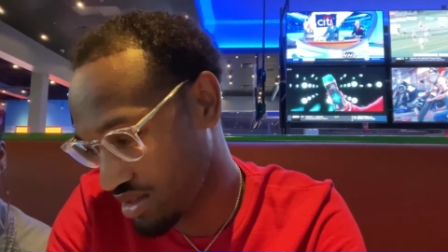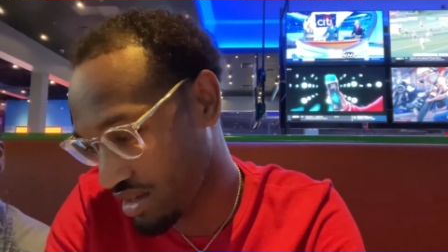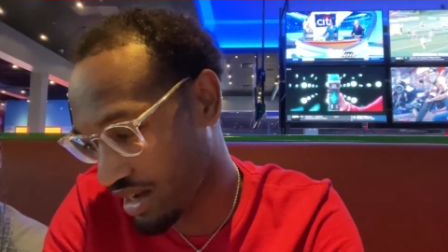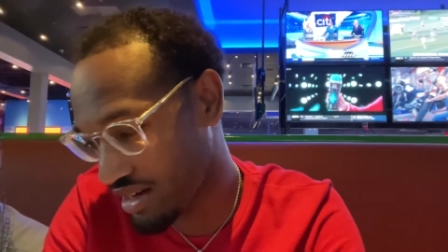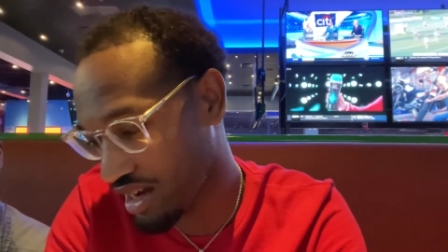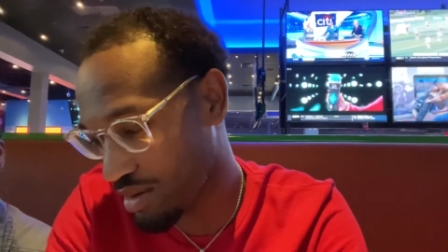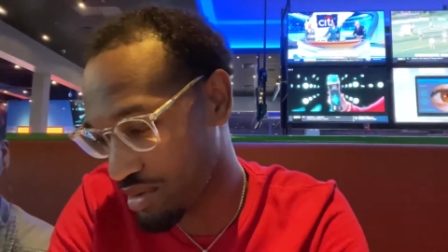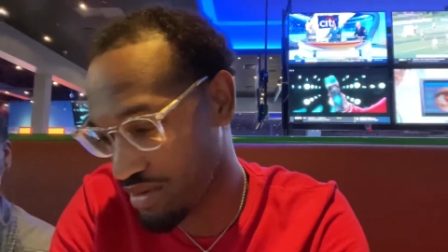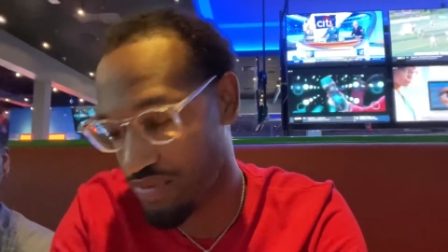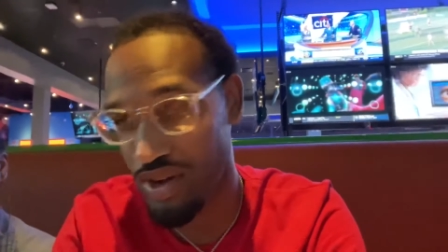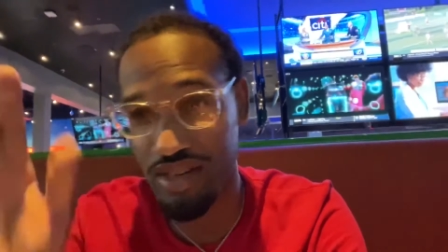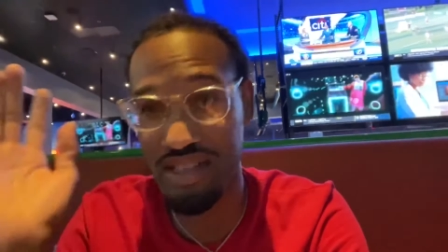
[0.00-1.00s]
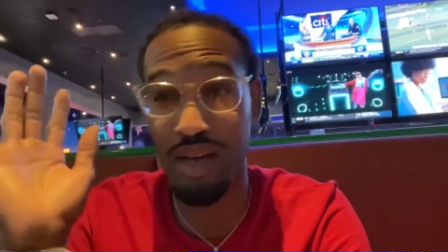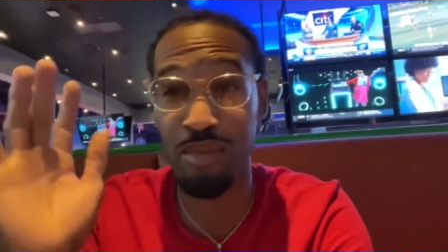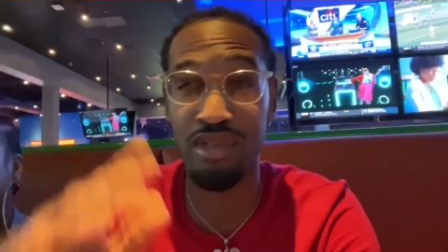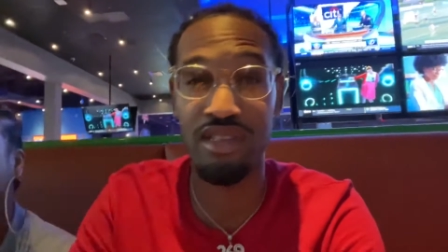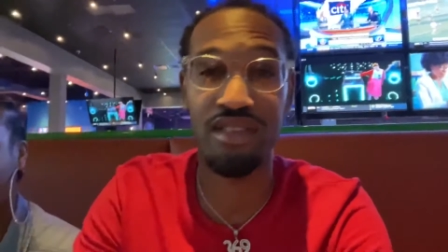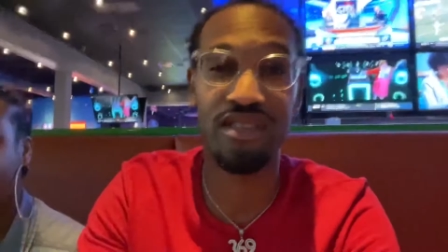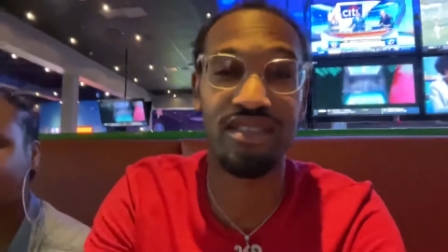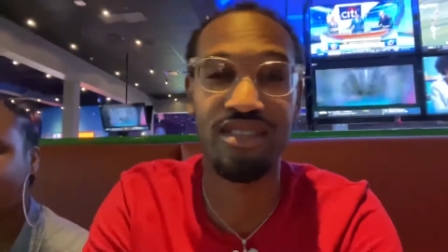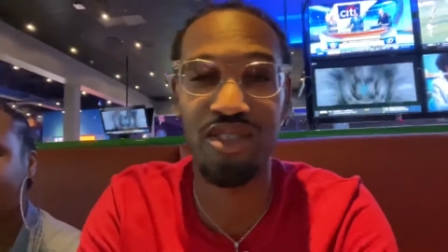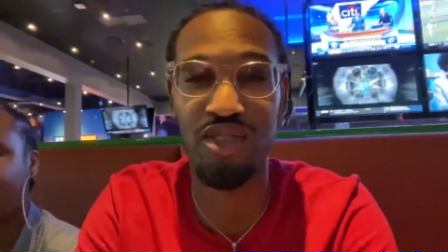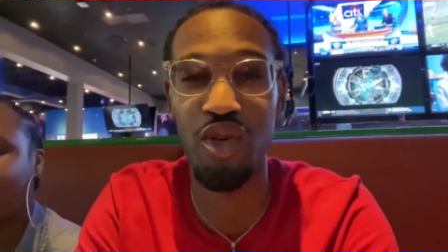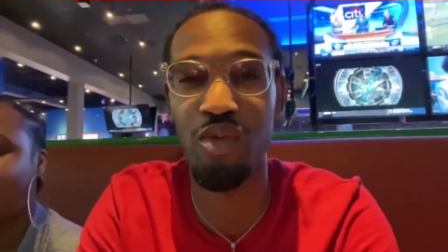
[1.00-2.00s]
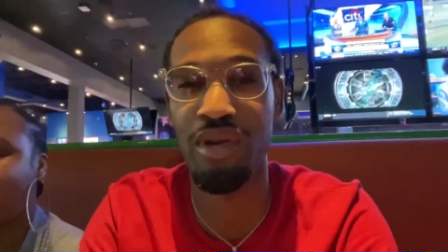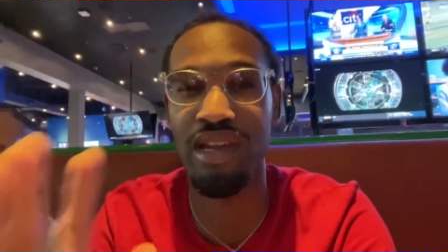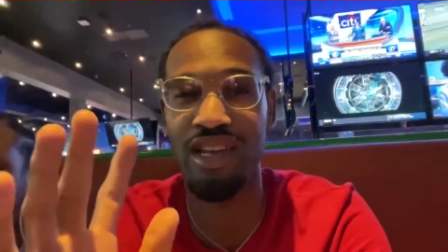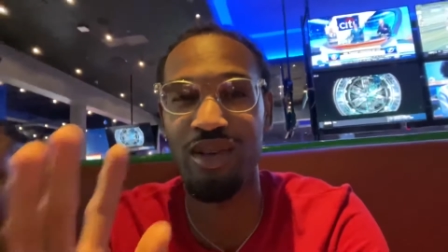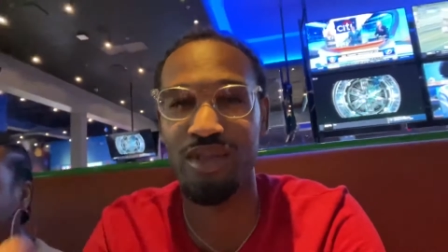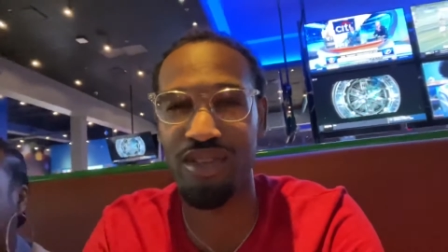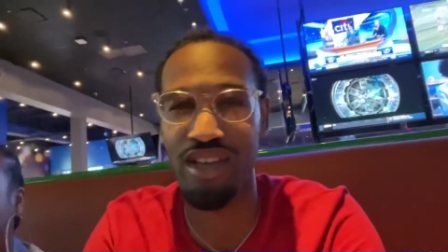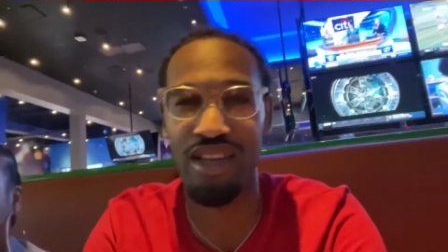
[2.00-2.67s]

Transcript: Yeah, Dominique. Fuck Dominique. Excuse my language.